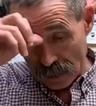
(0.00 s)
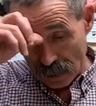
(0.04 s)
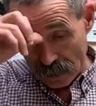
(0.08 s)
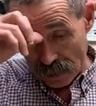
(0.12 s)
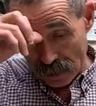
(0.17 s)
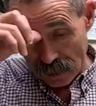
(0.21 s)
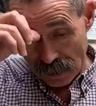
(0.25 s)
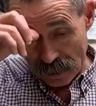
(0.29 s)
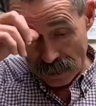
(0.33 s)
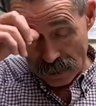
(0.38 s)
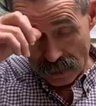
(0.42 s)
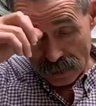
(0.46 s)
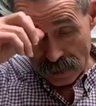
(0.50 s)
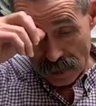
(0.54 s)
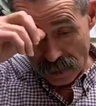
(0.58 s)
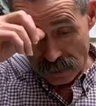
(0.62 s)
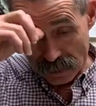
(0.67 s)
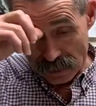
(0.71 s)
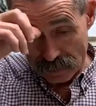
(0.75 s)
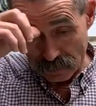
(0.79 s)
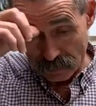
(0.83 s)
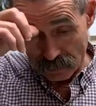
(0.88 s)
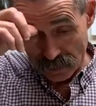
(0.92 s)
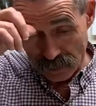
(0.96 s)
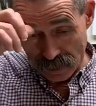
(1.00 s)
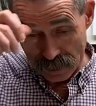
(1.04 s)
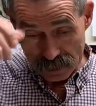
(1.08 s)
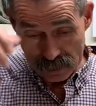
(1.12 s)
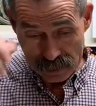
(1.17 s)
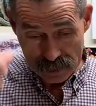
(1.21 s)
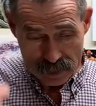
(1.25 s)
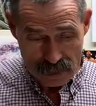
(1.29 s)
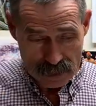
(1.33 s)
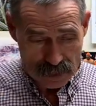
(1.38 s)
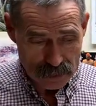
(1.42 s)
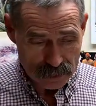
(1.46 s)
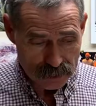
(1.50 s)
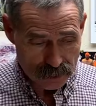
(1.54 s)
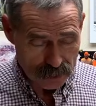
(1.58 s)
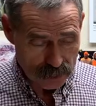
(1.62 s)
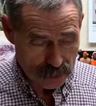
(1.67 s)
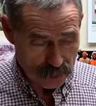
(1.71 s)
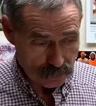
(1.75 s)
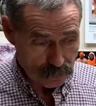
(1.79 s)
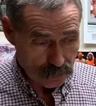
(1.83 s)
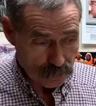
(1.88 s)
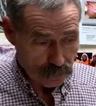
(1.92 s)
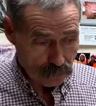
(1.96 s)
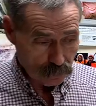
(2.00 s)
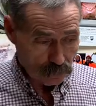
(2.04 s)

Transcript: had a guy tell me the other day, he said,